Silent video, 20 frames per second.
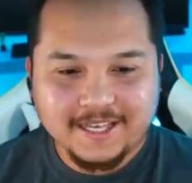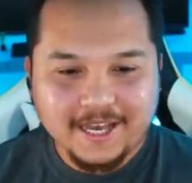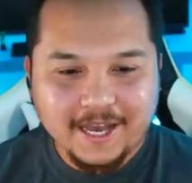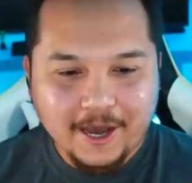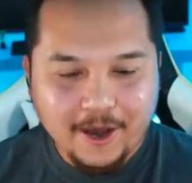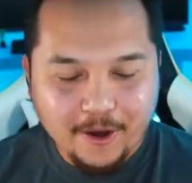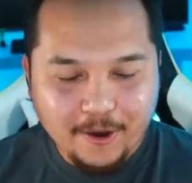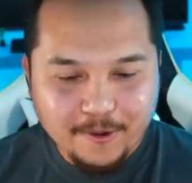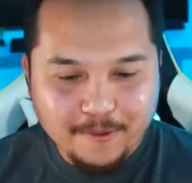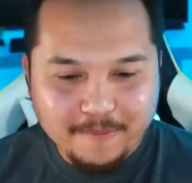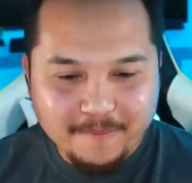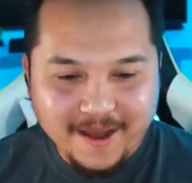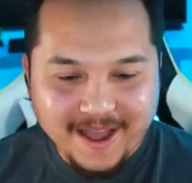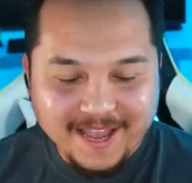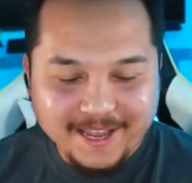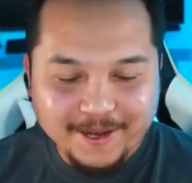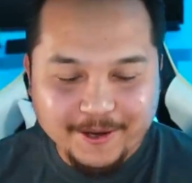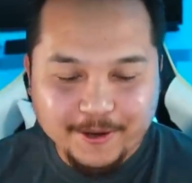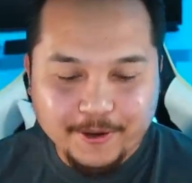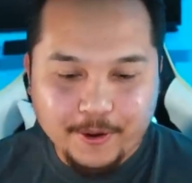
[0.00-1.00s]
Oh my
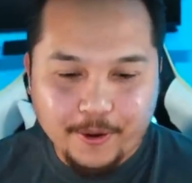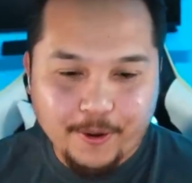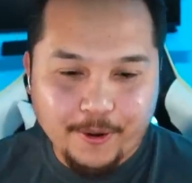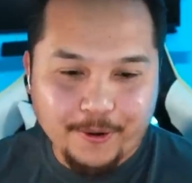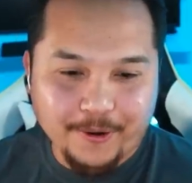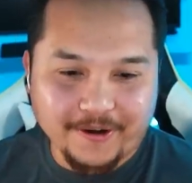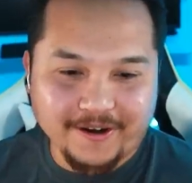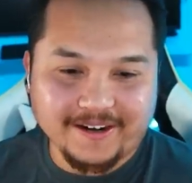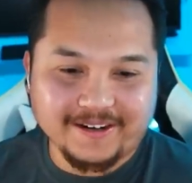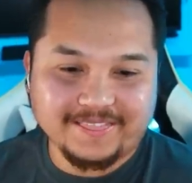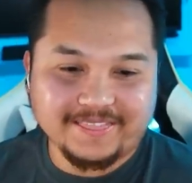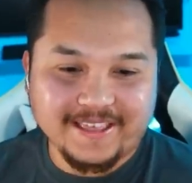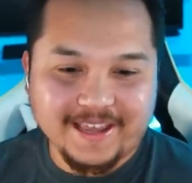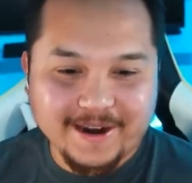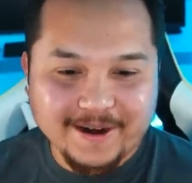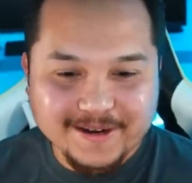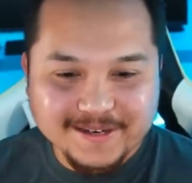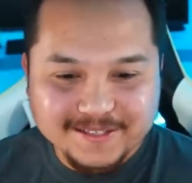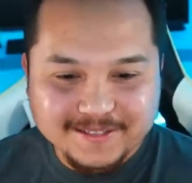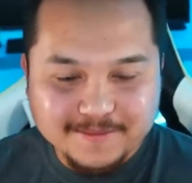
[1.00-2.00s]
God,
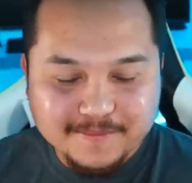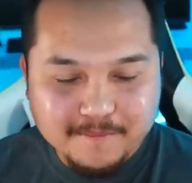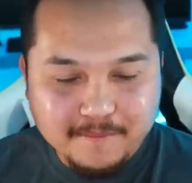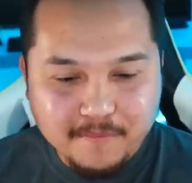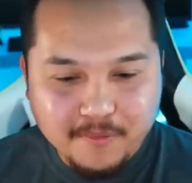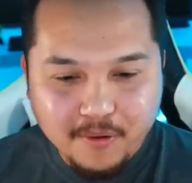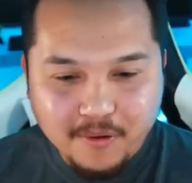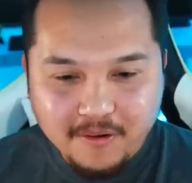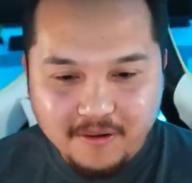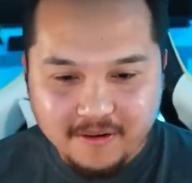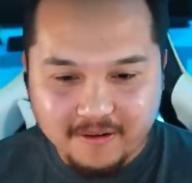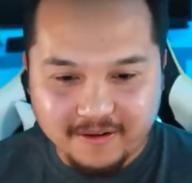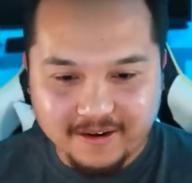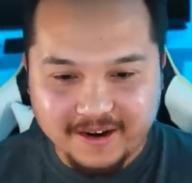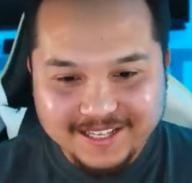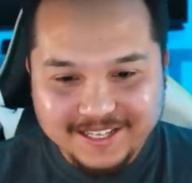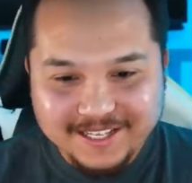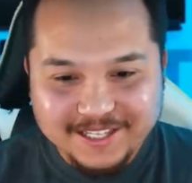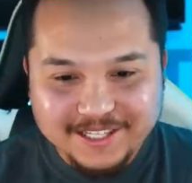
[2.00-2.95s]
there's more.